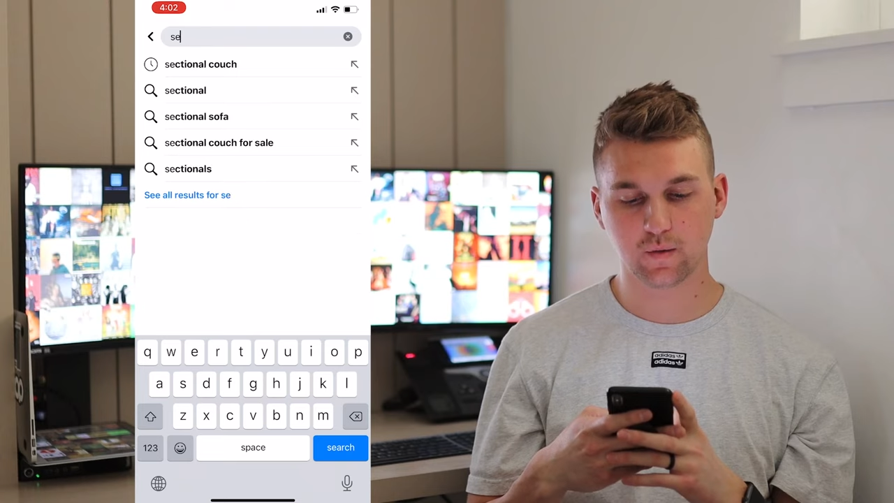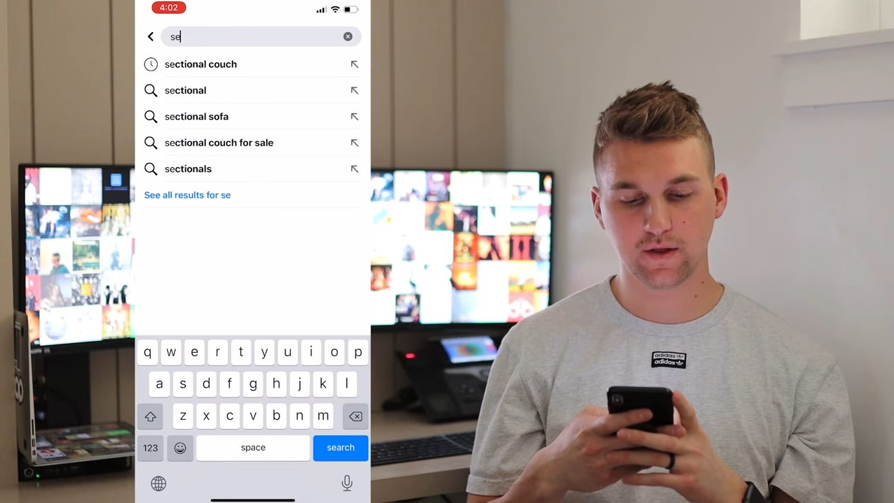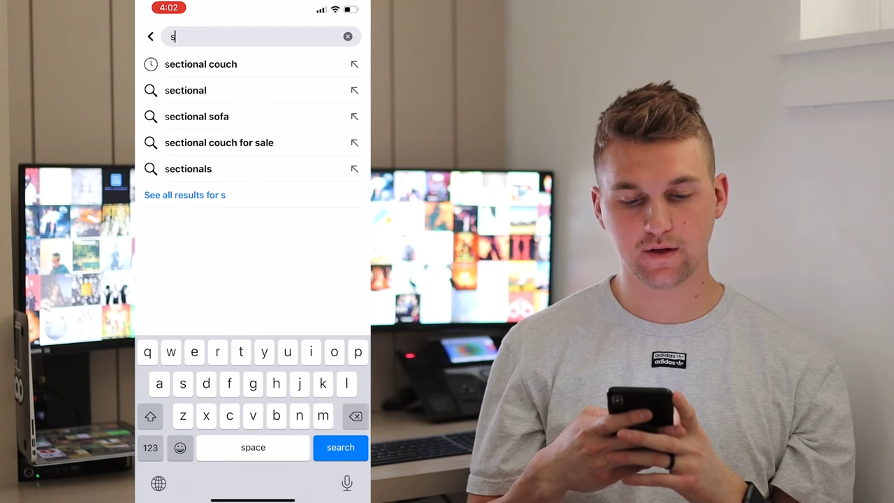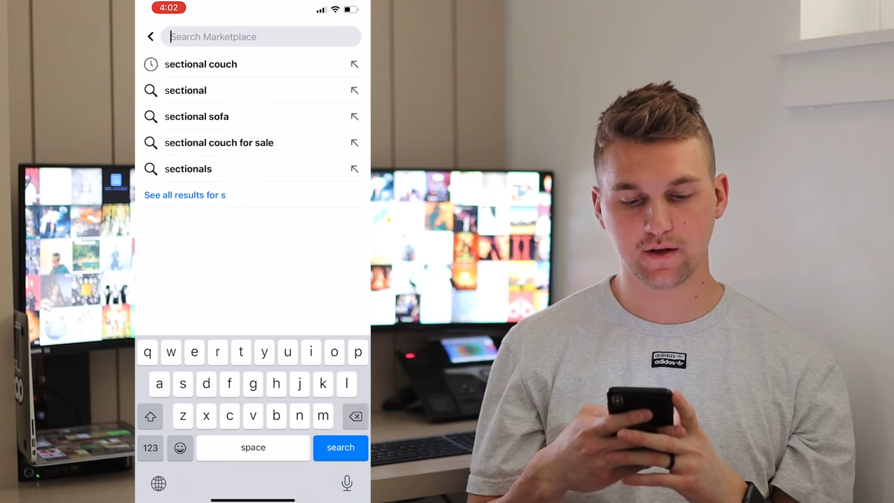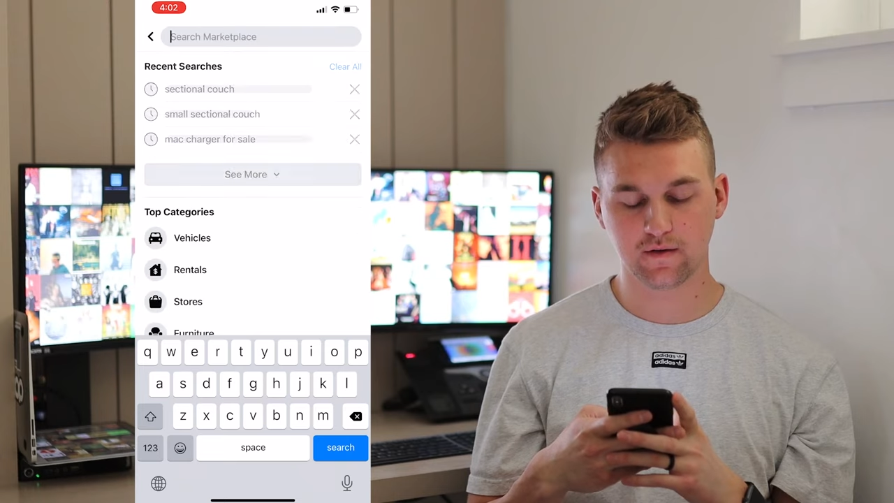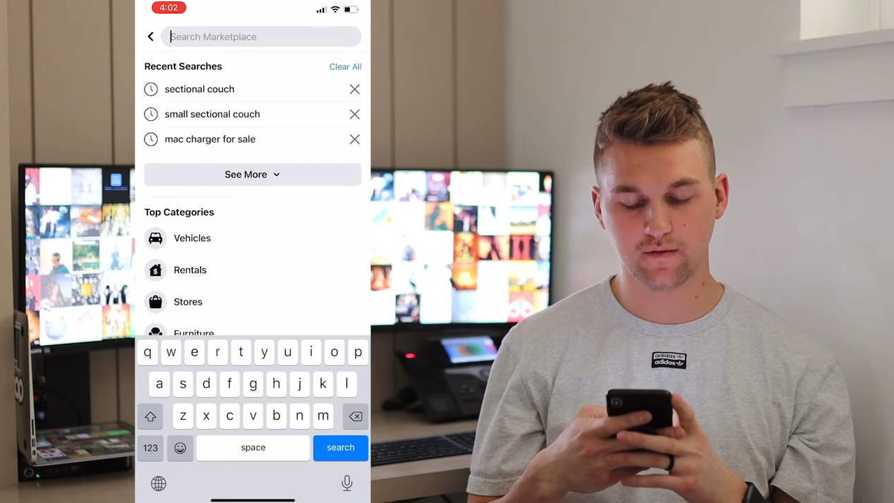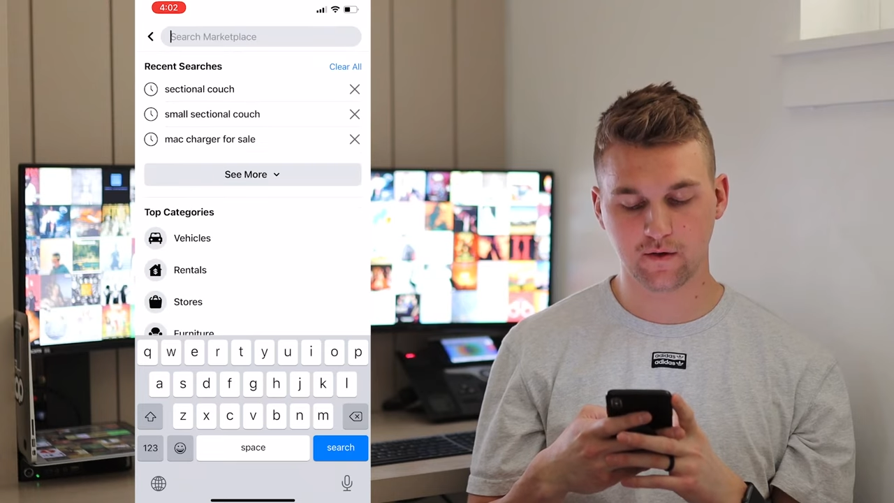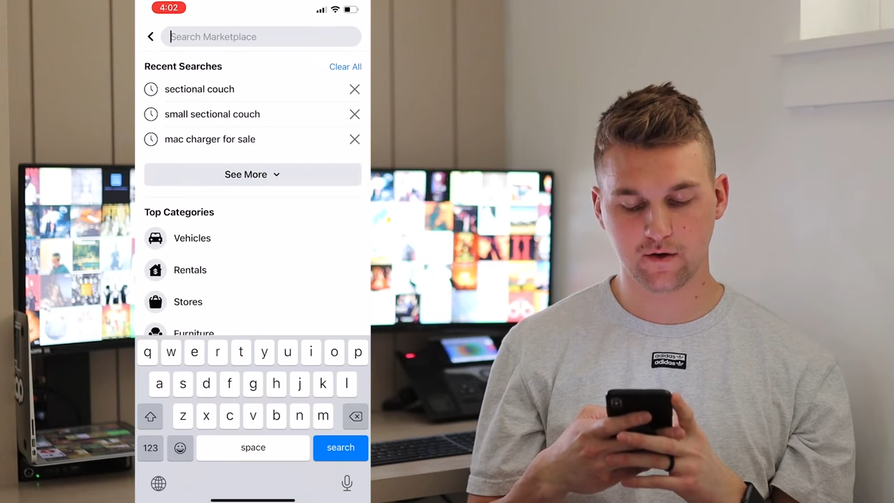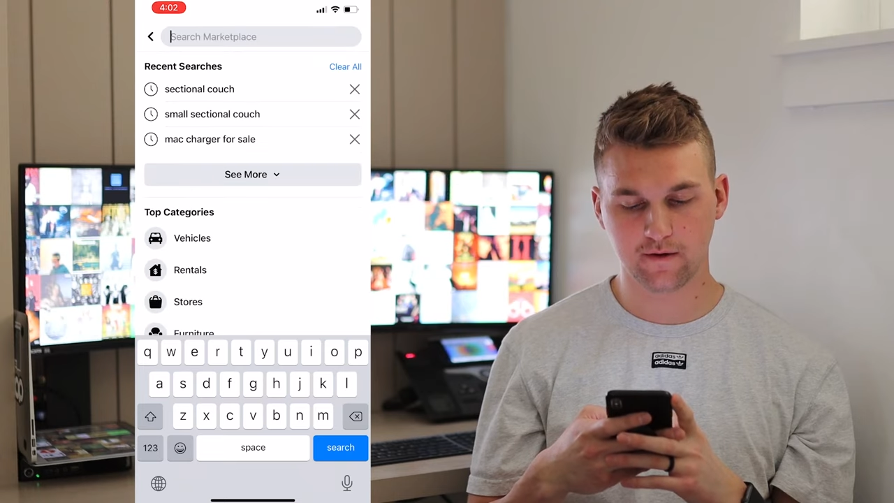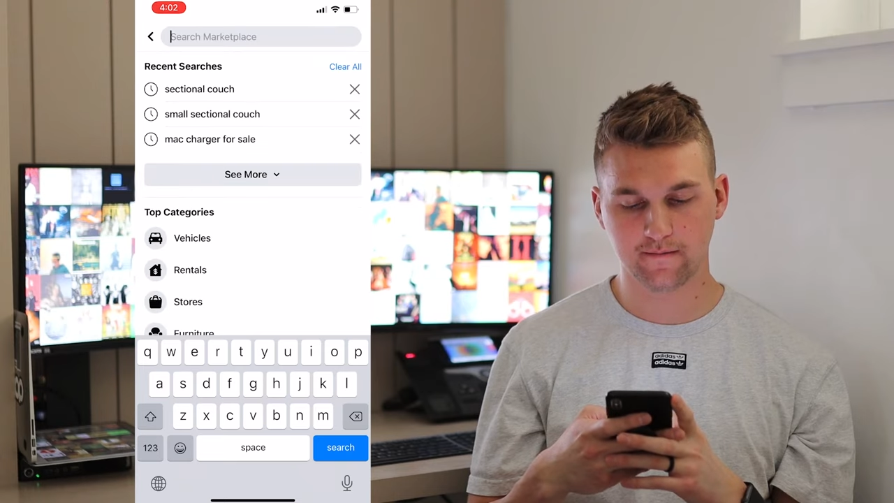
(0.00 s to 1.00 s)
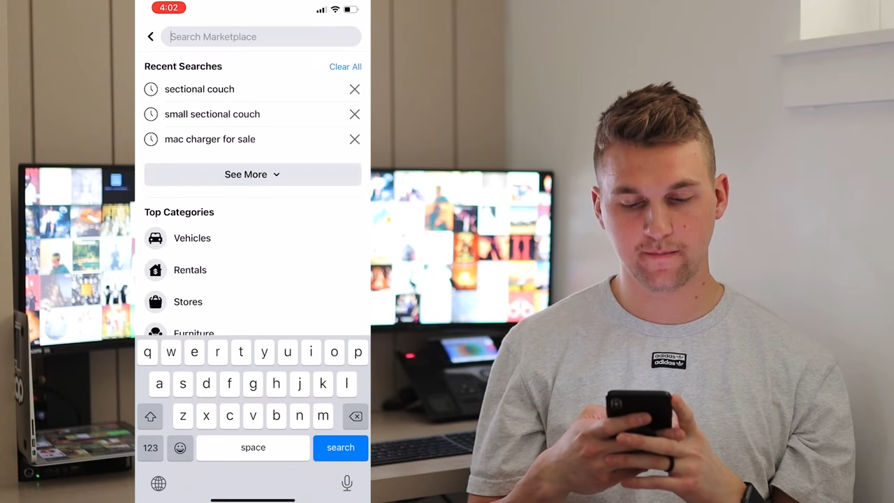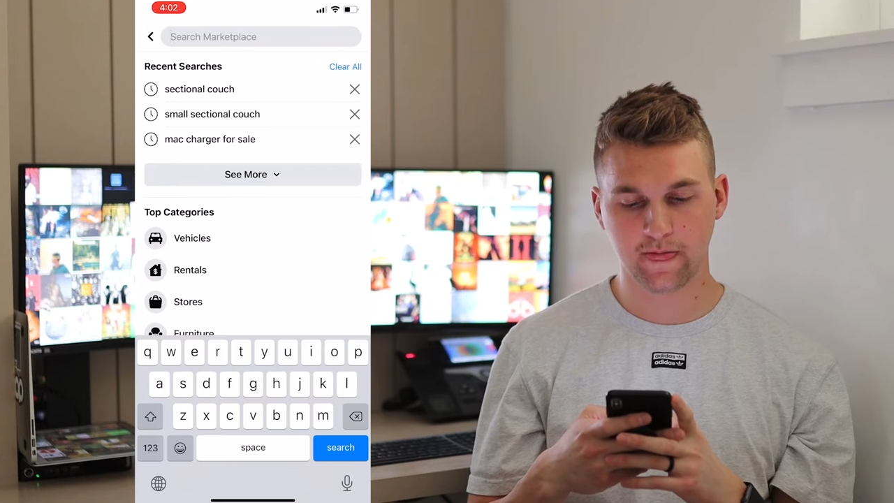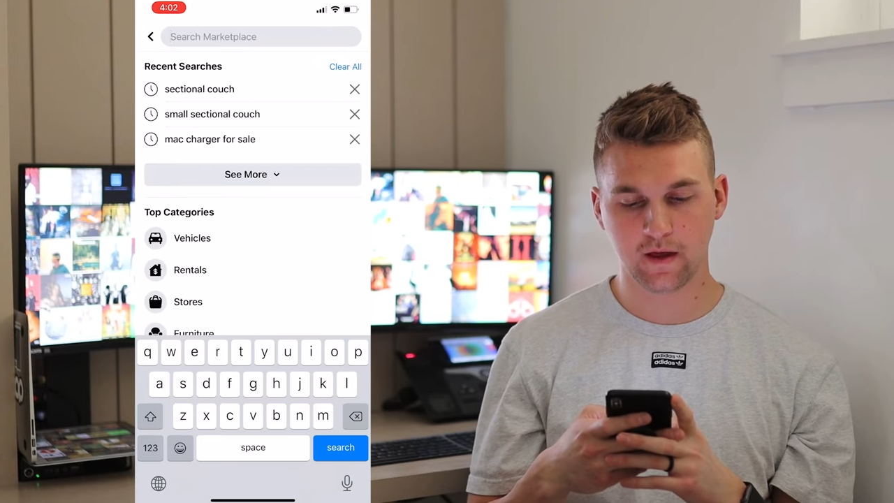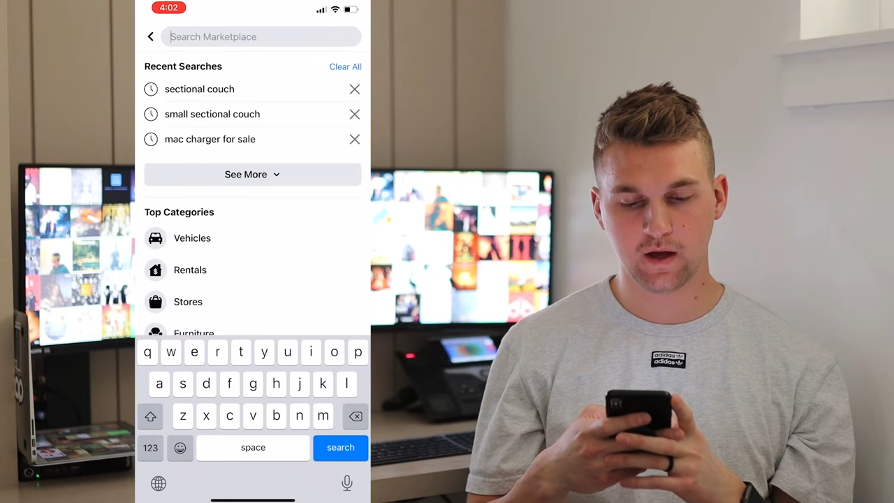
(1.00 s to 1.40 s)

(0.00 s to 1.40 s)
when looking for them.